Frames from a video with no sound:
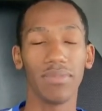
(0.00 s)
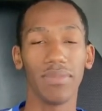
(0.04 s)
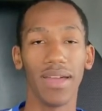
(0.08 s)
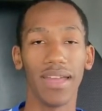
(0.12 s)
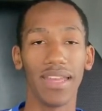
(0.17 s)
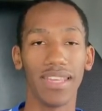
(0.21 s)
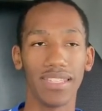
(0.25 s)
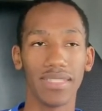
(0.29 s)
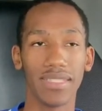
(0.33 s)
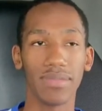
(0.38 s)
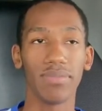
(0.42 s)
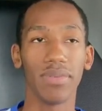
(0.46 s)
my
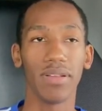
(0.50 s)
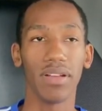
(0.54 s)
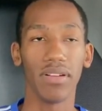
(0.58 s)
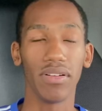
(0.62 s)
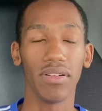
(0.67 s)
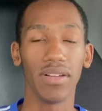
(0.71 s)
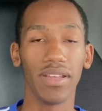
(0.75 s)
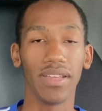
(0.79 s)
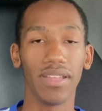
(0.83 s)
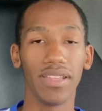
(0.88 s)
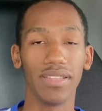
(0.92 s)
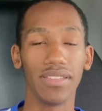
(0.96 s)

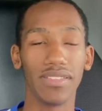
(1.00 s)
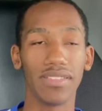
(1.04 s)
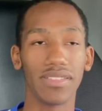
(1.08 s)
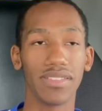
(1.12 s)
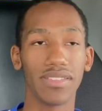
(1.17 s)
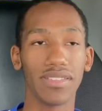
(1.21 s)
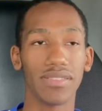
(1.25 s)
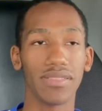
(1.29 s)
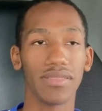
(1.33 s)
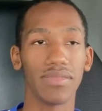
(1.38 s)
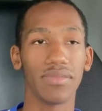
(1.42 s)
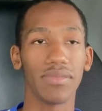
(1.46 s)

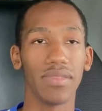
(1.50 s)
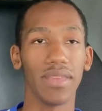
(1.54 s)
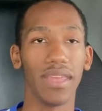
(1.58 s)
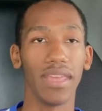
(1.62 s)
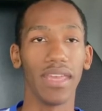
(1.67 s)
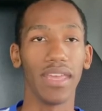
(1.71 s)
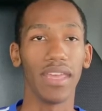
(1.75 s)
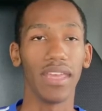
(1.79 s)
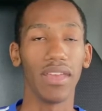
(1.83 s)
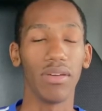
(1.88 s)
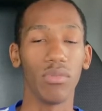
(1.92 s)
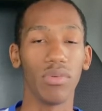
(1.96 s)
experience,
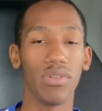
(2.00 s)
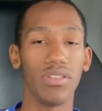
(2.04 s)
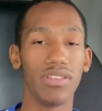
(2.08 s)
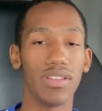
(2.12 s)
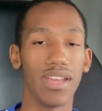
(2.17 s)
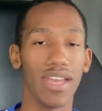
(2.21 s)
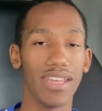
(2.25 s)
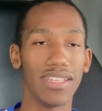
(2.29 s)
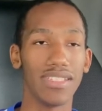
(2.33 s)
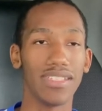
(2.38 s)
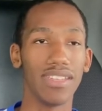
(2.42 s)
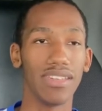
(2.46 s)
and what you
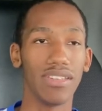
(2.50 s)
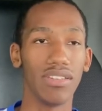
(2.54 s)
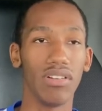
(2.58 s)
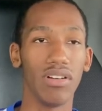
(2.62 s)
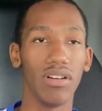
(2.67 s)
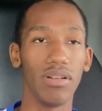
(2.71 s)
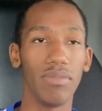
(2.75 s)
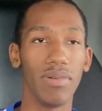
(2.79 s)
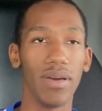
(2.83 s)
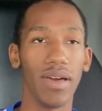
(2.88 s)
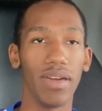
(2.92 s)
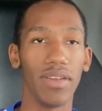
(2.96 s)
guys need to know
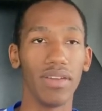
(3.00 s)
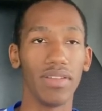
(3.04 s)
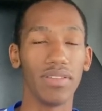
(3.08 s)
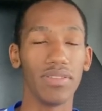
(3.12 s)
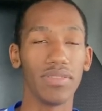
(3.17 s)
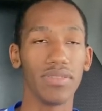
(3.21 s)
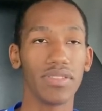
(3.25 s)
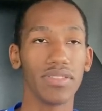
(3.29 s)
about it.